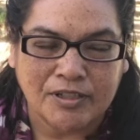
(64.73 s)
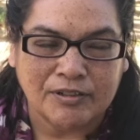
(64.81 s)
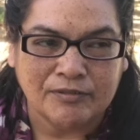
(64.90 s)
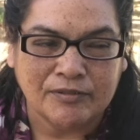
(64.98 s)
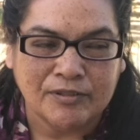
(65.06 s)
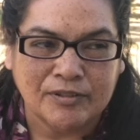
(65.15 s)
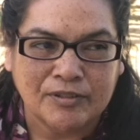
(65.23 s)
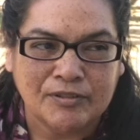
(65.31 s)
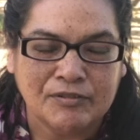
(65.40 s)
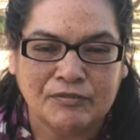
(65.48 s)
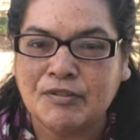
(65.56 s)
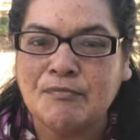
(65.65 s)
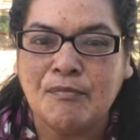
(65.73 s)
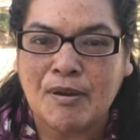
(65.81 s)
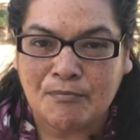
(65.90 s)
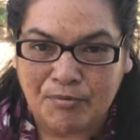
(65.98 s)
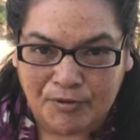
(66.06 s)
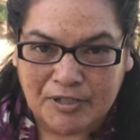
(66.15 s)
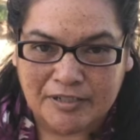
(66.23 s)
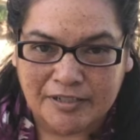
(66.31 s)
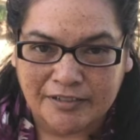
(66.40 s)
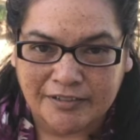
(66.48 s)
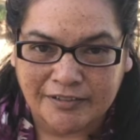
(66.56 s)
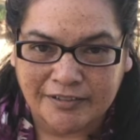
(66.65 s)
You can remember
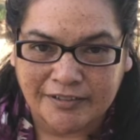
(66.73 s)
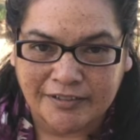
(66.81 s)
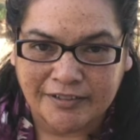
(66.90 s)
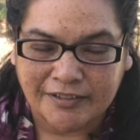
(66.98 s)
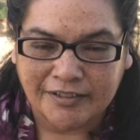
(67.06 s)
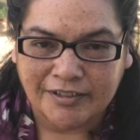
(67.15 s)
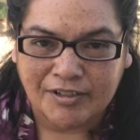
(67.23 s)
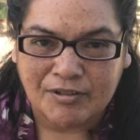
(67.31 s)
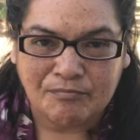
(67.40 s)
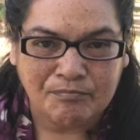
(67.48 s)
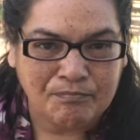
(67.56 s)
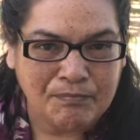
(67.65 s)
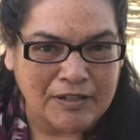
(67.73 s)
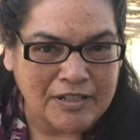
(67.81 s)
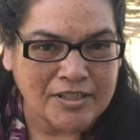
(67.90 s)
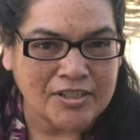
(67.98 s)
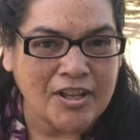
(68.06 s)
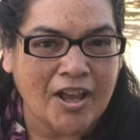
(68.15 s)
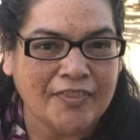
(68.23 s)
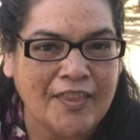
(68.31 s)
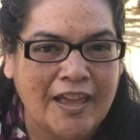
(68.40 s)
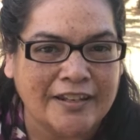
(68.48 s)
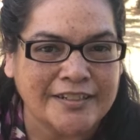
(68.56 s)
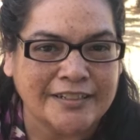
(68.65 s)
it, but it's
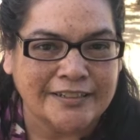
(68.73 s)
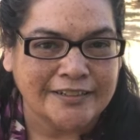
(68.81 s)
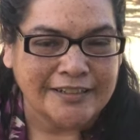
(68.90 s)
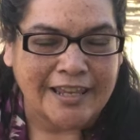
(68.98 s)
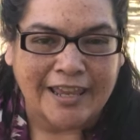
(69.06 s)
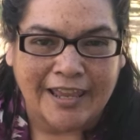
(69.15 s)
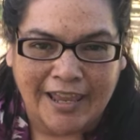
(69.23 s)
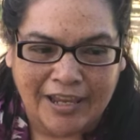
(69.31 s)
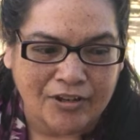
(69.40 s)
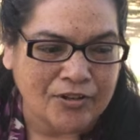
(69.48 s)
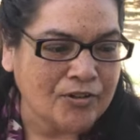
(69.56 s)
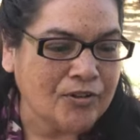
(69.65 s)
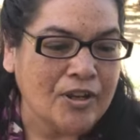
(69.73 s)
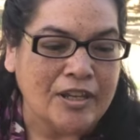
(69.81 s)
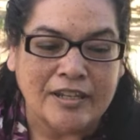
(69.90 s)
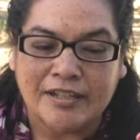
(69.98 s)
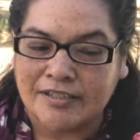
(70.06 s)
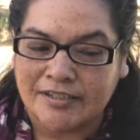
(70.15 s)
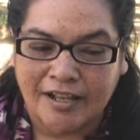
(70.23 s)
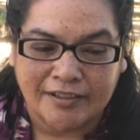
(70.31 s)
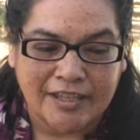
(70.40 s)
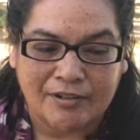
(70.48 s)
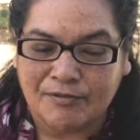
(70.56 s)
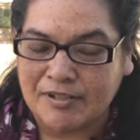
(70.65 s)
not that anger.
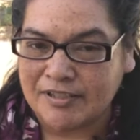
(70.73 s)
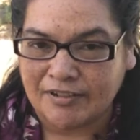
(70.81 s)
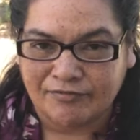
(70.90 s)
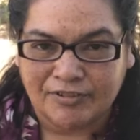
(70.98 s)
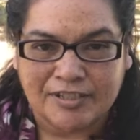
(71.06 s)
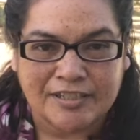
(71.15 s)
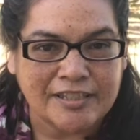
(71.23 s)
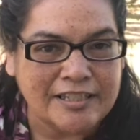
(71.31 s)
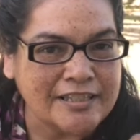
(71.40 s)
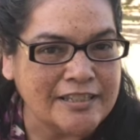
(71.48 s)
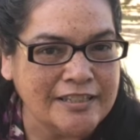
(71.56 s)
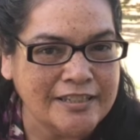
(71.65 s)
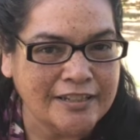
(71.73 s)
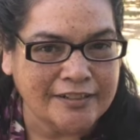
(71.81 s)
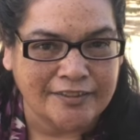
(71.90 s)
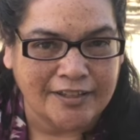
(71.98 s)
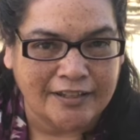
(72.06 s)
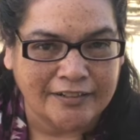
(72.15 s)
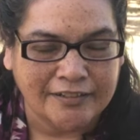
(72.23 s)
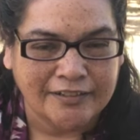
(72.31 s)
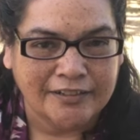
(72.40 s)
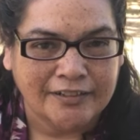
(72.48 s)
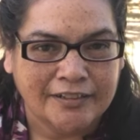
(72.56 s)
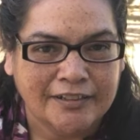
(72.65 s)
It's not that resentfulness. It's none of
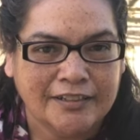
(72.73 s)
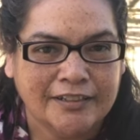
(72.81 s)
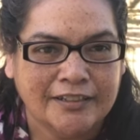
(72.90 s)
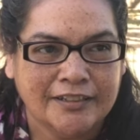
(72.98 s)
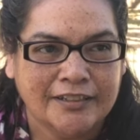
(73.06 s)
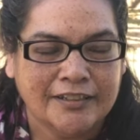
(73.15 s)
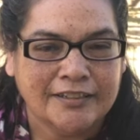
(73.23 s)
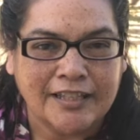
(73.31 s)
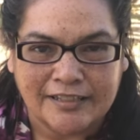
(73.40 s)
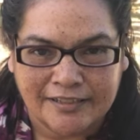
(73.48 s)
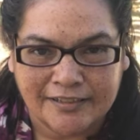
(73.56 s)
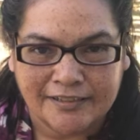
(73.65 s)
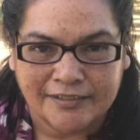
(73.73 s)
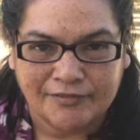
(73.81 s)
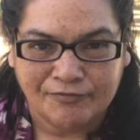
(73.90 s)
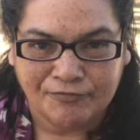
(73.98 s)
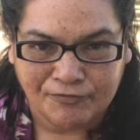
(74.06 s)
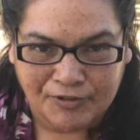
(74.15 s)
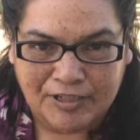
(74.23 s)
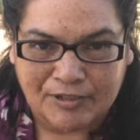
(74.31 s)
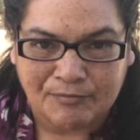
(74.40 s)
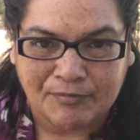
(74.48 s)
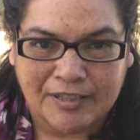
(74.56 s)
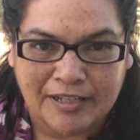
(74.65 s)
that. That's
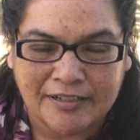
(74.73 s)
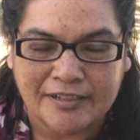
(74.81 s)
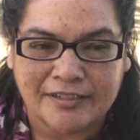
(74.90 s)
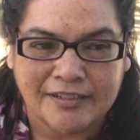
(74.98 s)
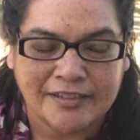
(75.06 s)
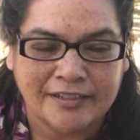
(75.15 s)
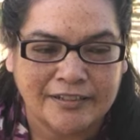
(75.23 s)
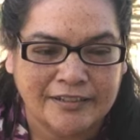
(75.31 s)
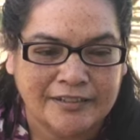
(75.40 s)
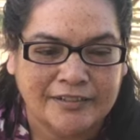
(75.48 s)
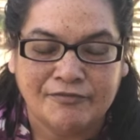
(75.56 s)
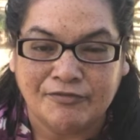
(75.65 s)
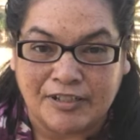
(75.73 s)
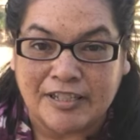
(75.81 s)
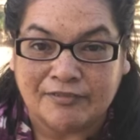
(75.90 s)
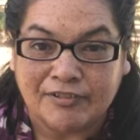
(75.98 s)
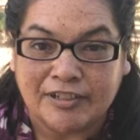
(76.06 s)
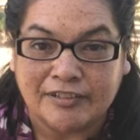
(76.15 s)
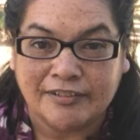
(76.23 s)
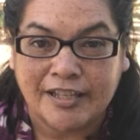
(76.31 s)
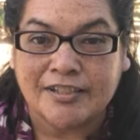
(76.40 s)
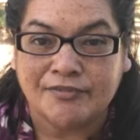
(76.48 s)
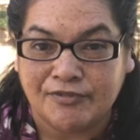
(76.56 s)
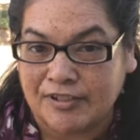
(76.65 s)
freedom. That is forgiving.
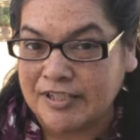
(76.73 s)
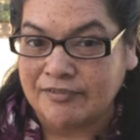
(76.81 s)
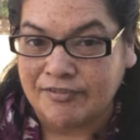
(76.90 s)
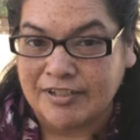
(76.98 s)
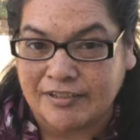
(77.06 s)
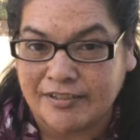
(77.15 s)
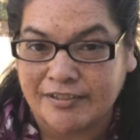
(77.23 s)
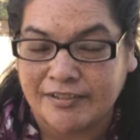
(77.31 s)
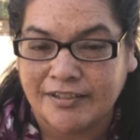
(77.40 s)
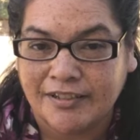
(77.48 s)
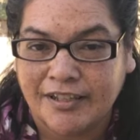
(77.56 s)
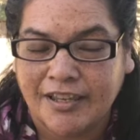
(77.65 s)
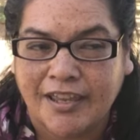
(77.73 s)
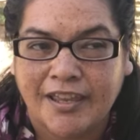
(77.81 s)
That's forgiveness.